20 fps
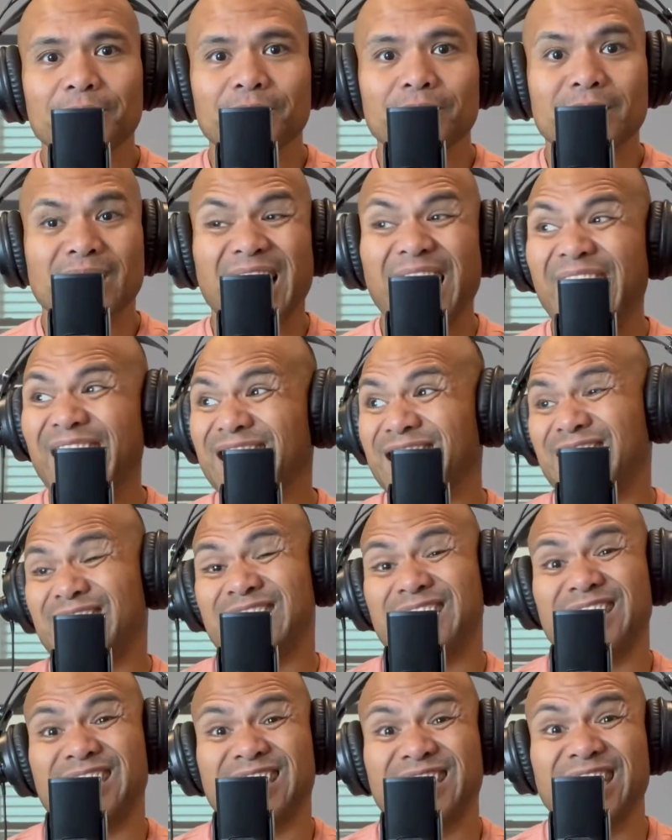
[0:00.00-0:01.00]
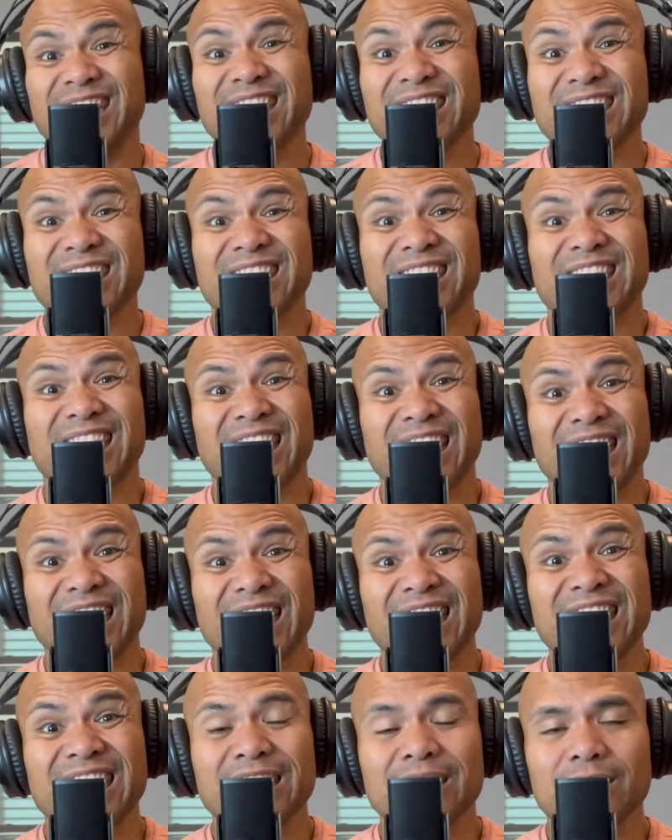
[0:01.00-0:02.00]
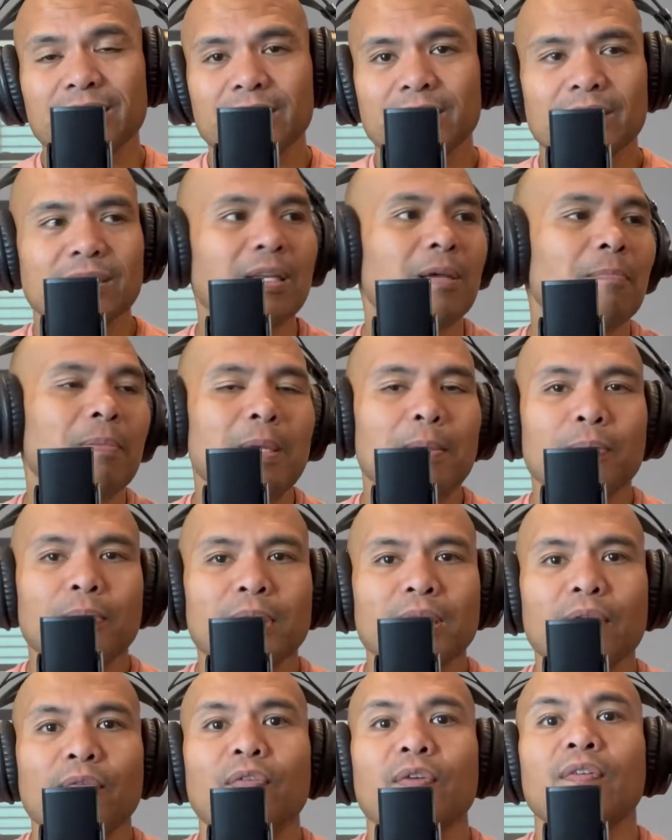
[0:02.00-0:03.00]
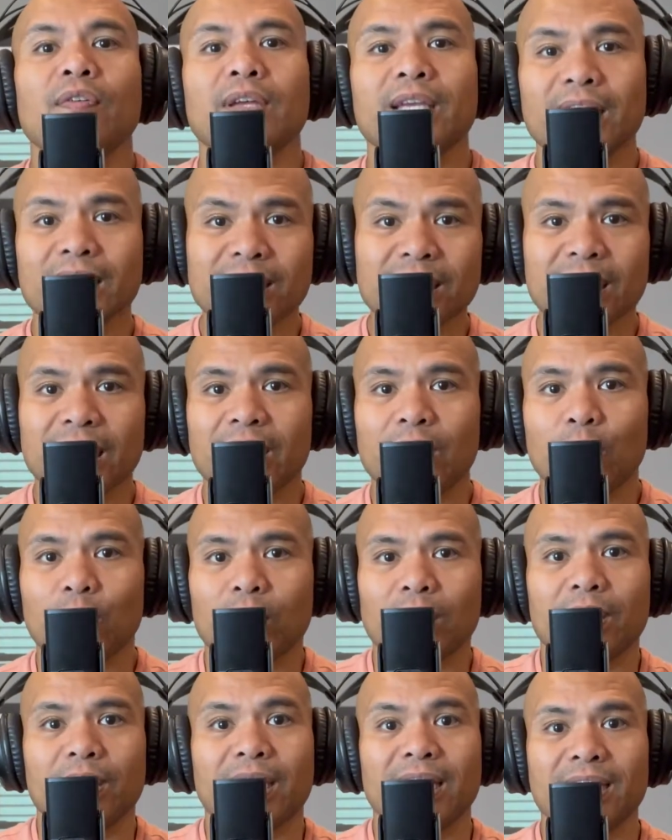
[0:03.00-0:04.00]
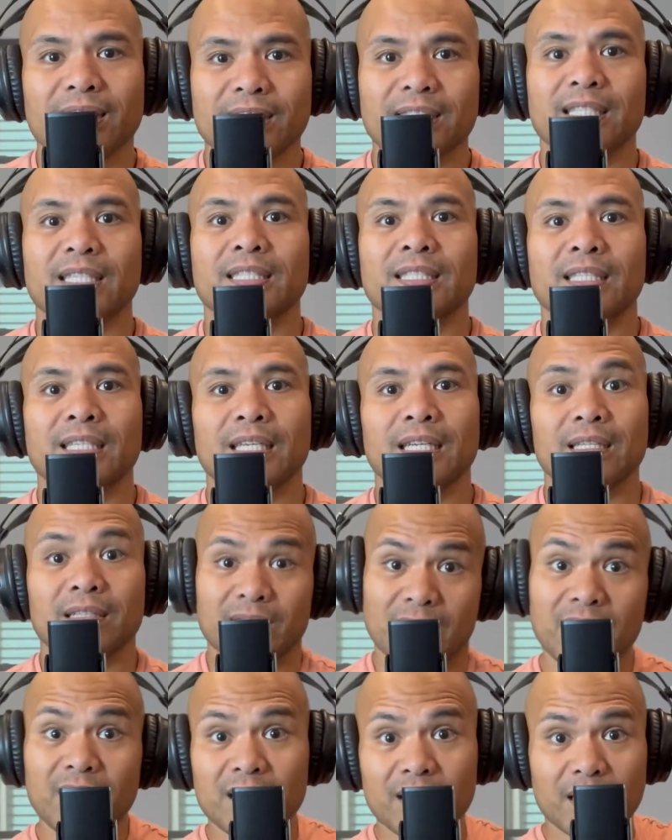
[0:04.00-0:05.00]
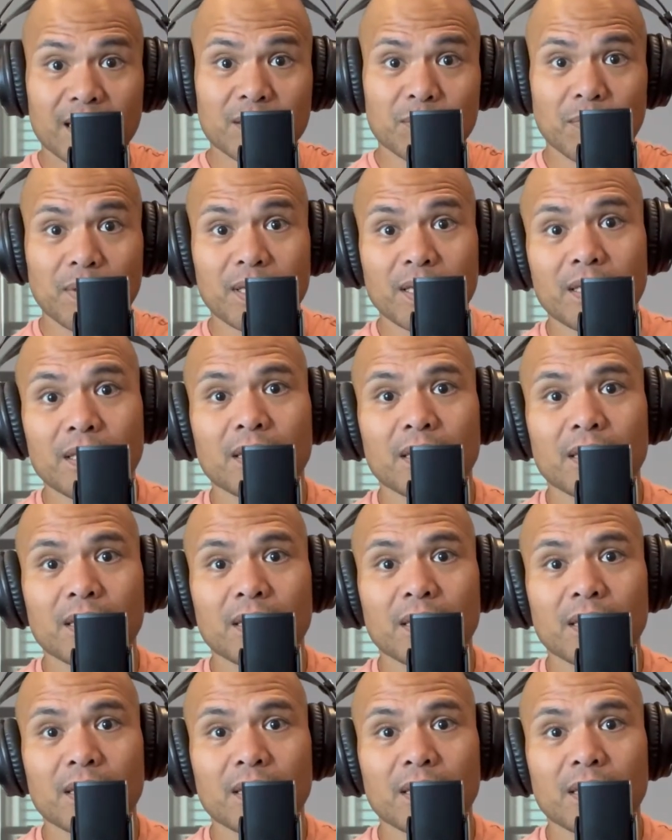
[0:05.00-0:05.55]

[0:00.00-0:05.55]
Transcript: At 16, some people never even kissed anyone at age 16. Hey, that's me.